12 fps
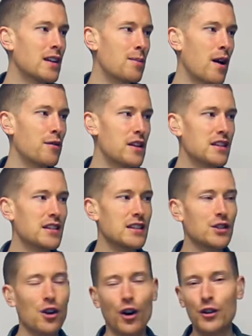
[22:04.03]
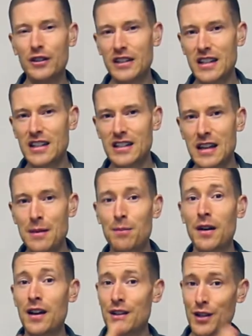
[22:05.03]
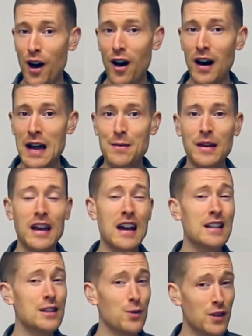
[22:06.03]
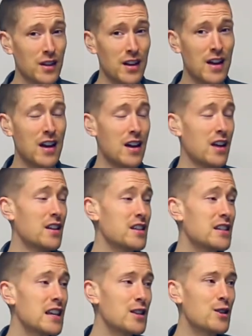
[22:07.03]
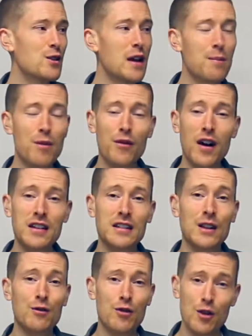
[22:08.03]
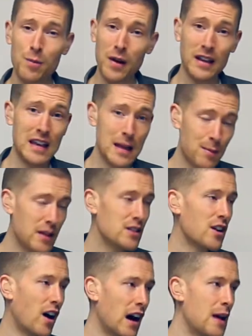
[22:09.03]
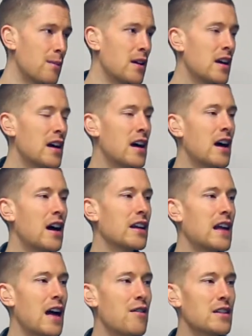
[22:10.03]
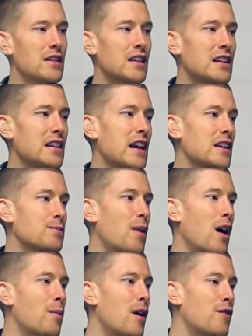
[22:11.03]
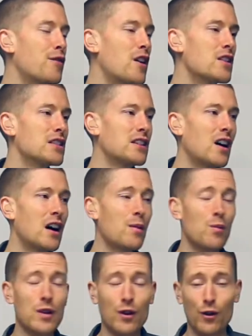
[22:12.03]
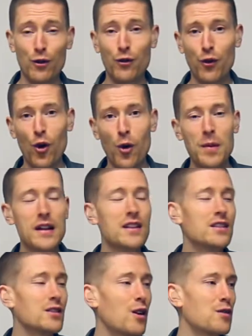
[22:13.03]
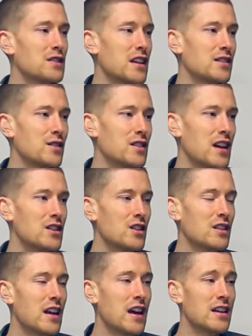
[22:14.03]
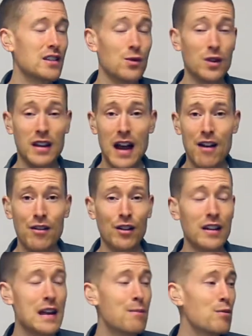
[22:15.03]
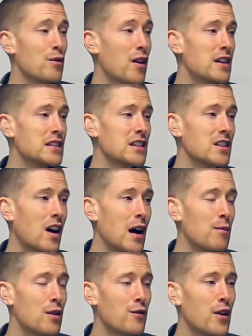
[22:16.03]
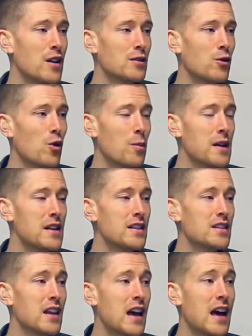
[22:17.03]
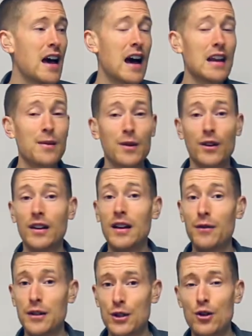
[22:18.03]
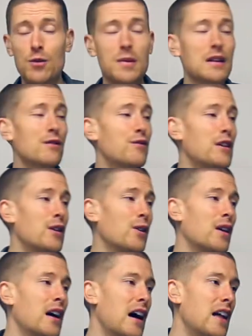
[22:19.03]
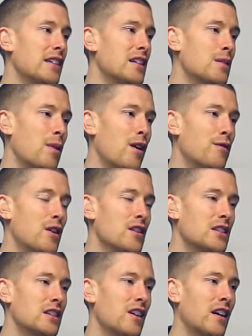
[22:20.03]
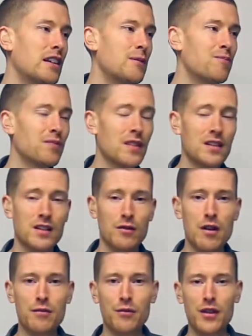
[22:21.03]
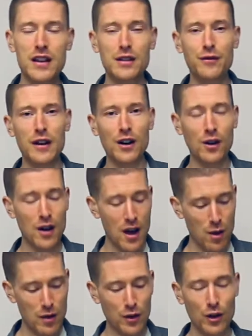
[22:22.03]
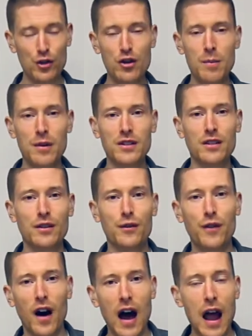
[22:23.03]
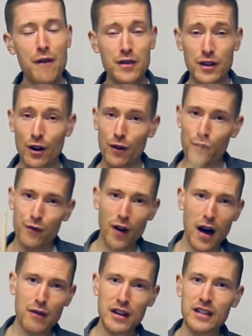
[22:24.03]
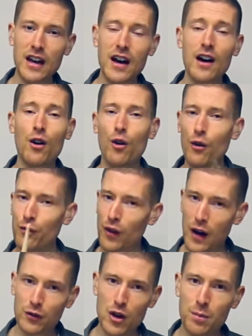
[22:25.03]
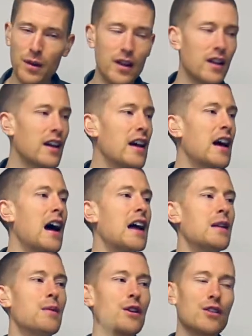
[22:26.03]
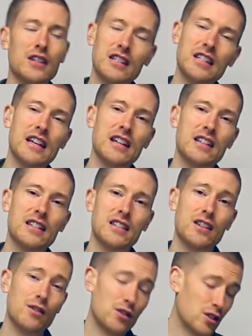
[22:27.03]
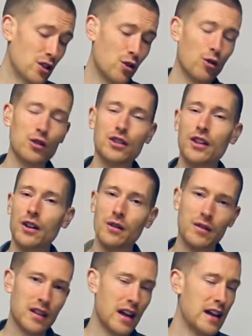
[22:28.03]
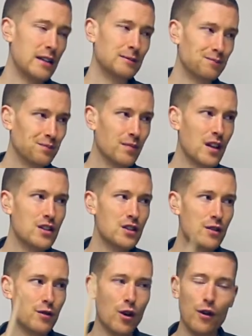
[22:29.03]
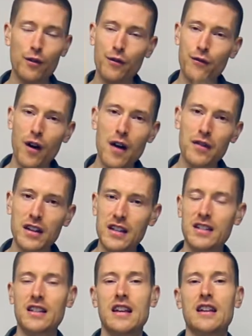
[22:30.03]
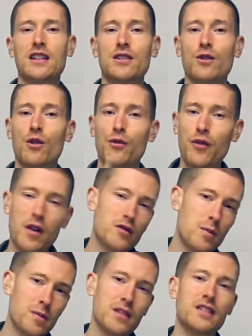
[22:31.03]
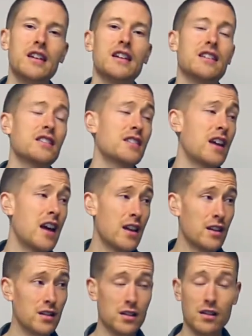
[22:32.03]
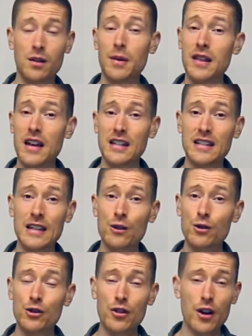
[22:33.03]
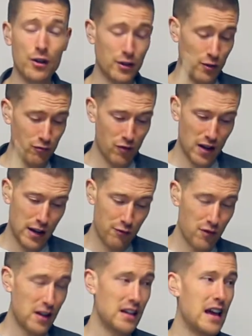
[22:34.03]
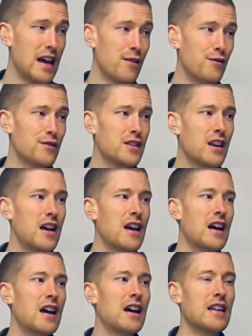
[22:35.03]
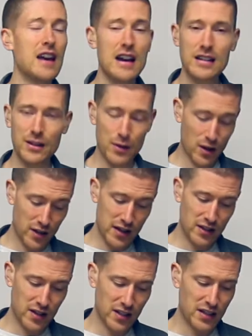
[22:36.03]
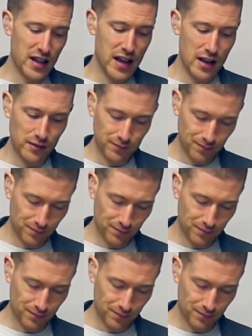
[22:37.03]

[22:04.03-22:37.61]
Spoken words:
above it says cont sim time again. So you want to continue improvising the groove, but keeping time. Okay, in the next bar, bar 39, we've got 4 beats of slash notation there. So you want to carry on improvising time for the first 4 beats, and then we've got another 2-beat fill at the end of bar 39. So the rhythm for this fill, we've got triplets on the 5. So you've got 5-ender or 5 triplet. And then we've got 6, just a quarter note, okay? So you've got 5-ender 6, or 5 triplet 6. Okay, just gonna play that single stroke, so right, left. Okay, so we've got this on the snare.